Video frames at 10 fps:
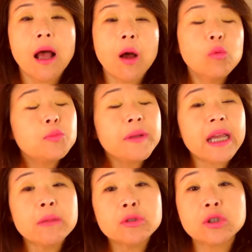uh, would be
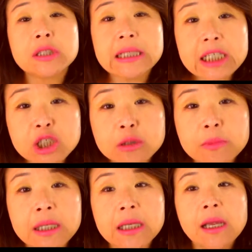able to teach
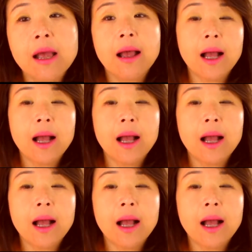me